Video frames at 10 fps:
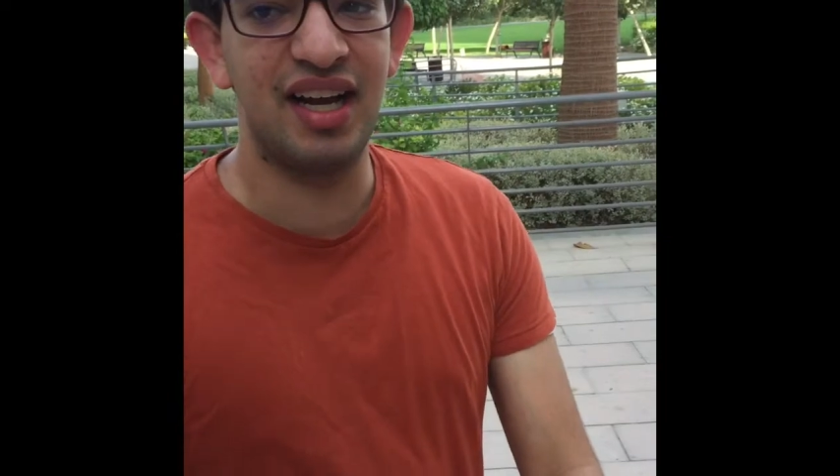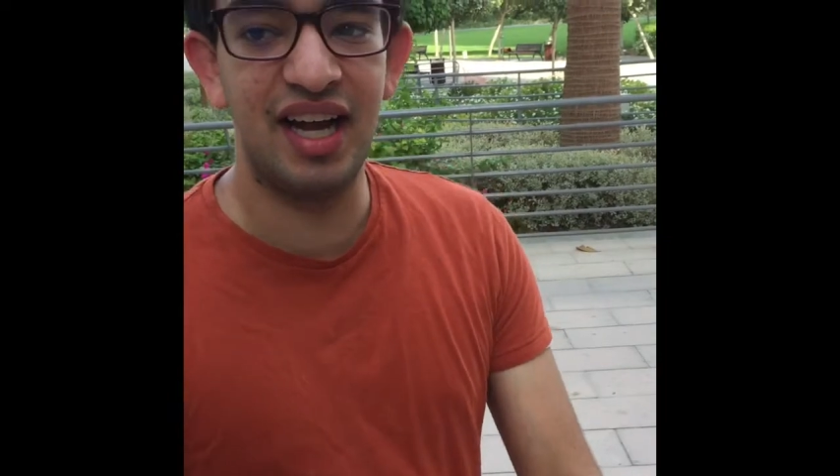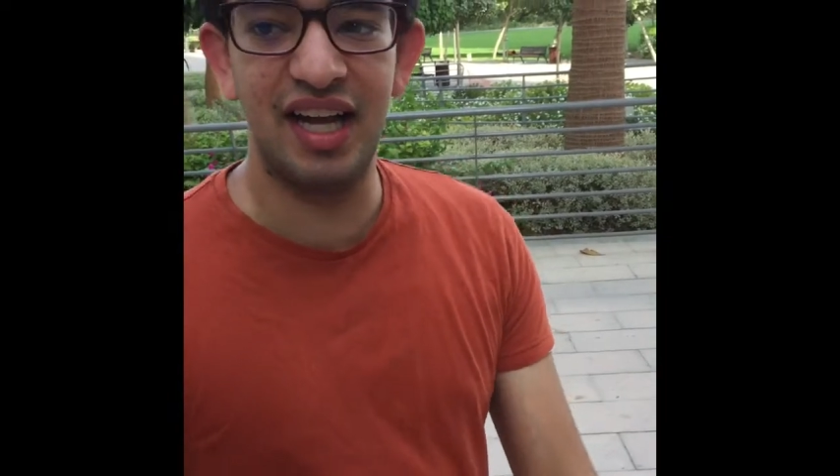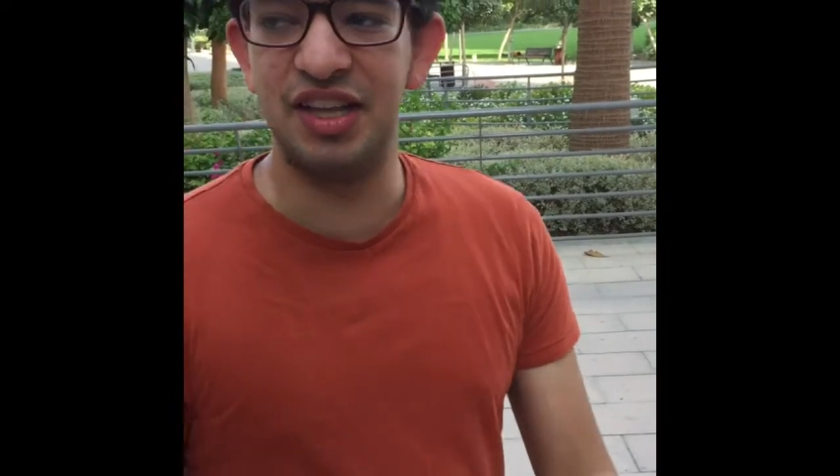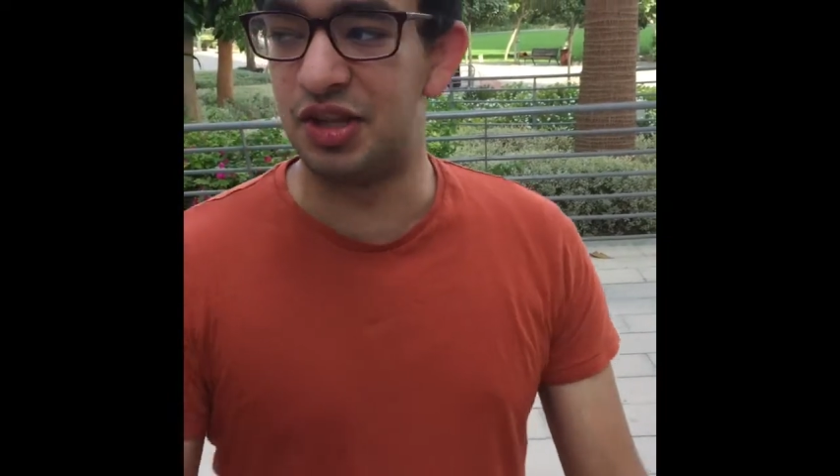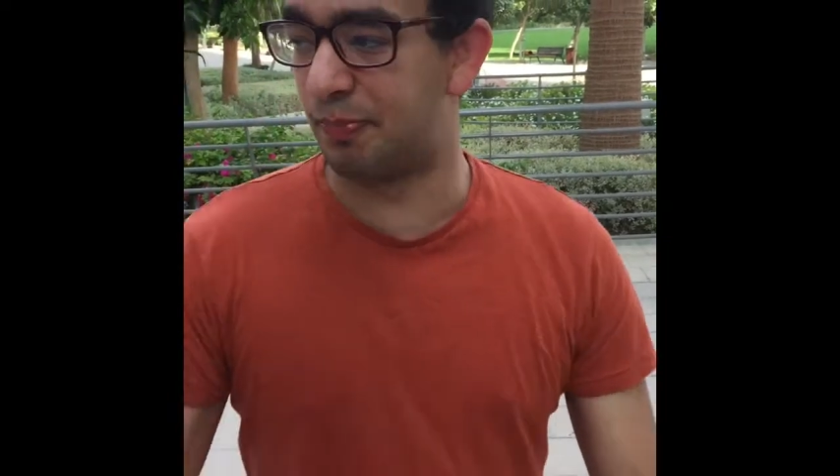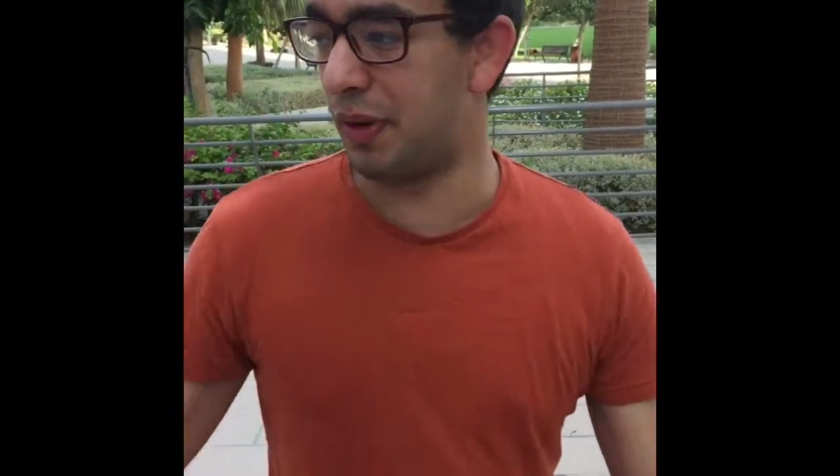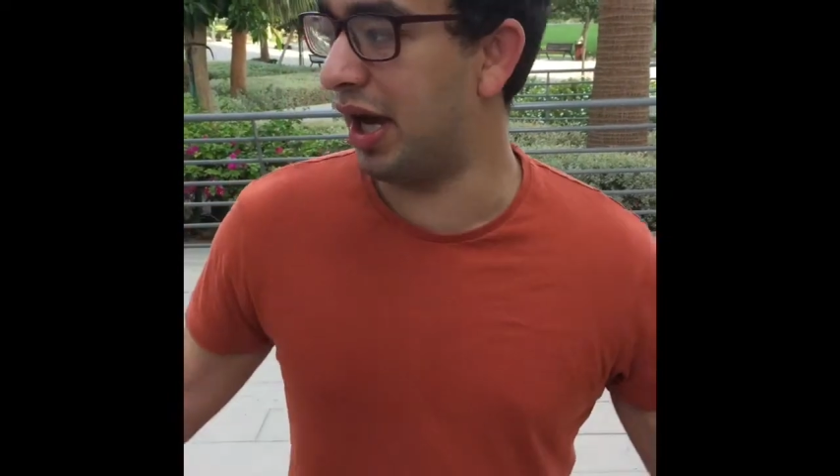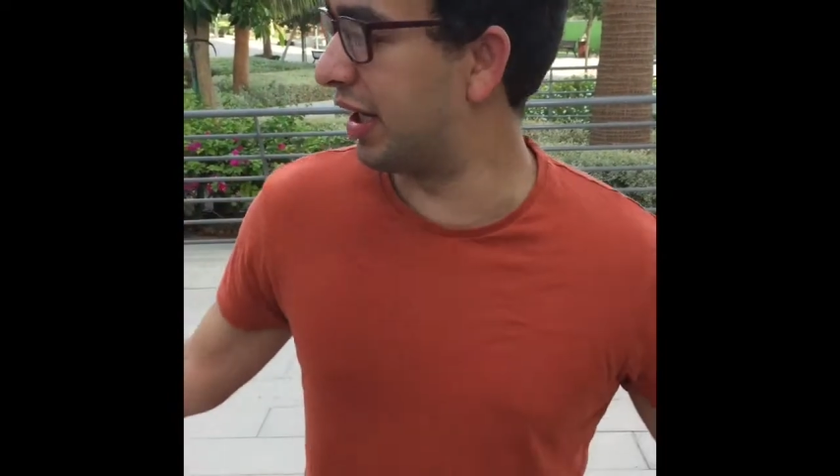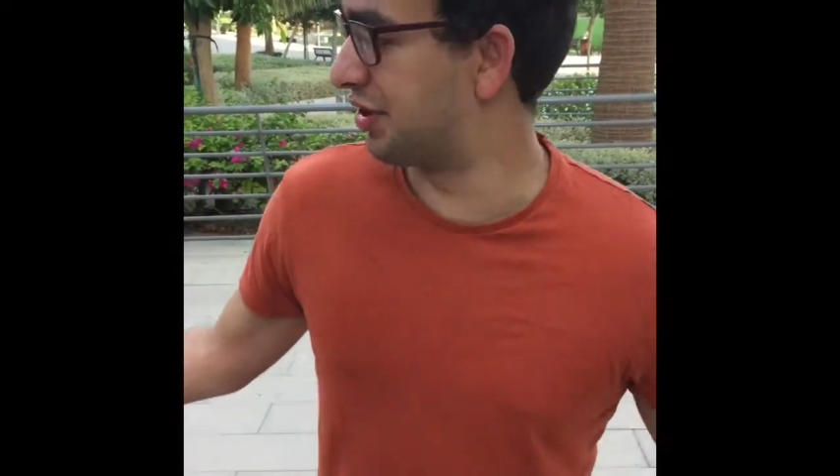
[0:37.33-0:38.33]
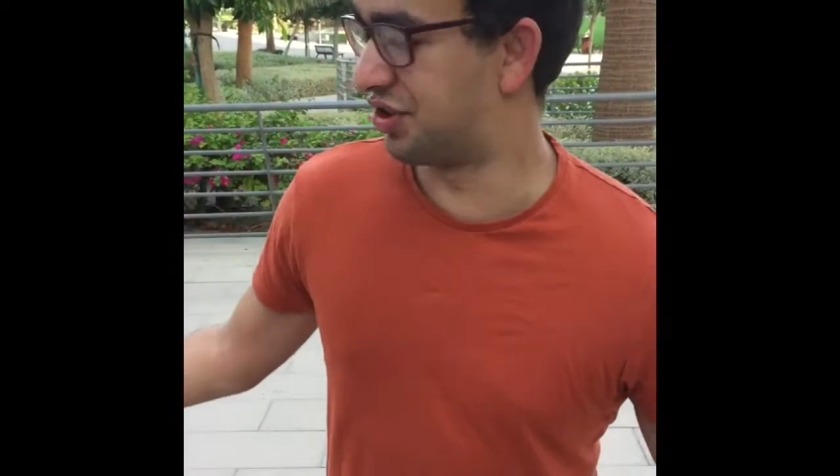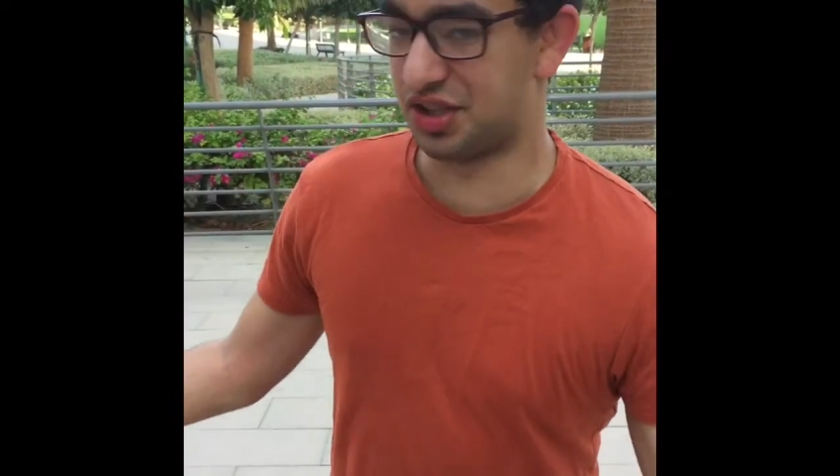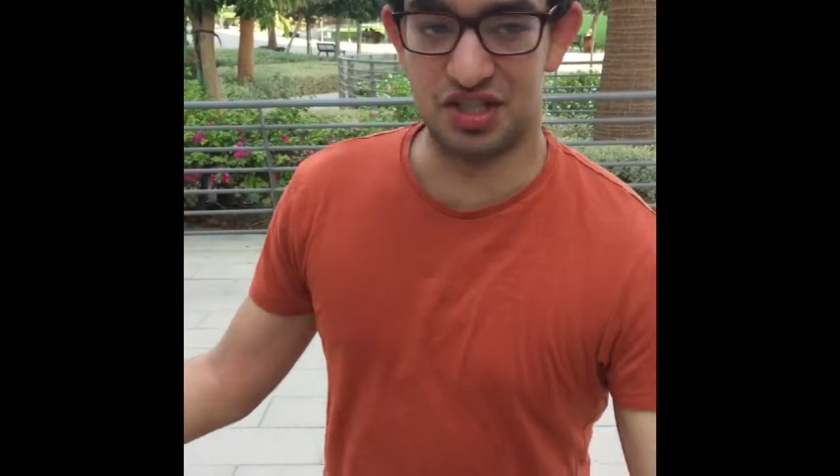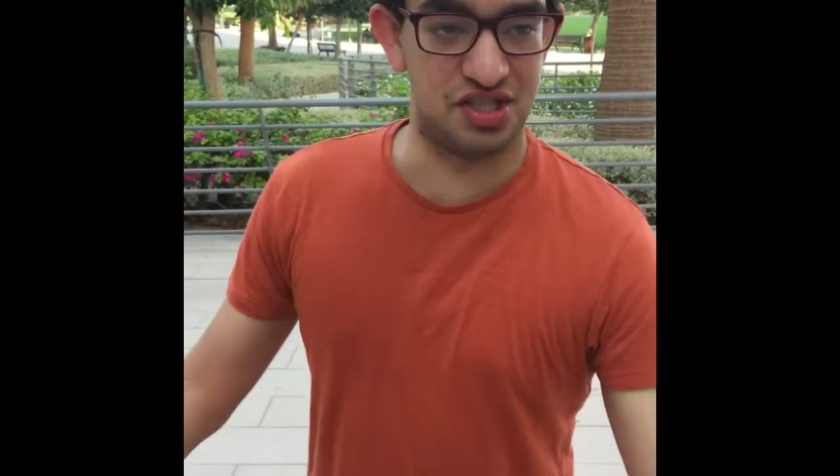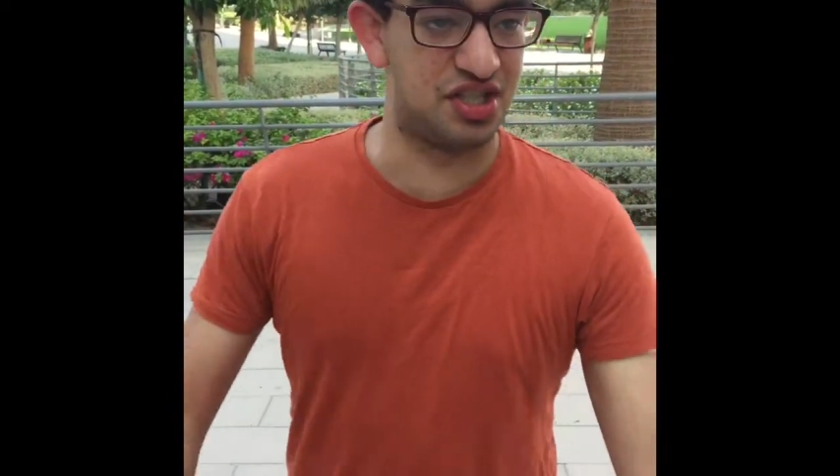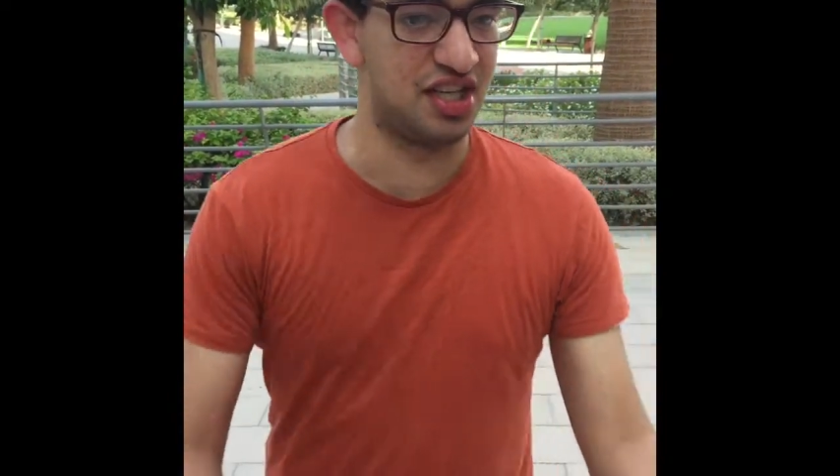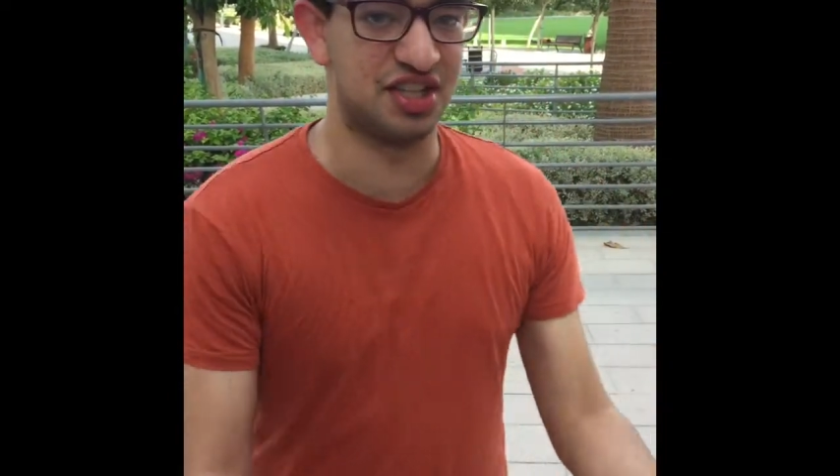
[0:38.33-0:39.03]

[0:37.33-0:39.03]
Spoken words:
in Dubai. As you can see,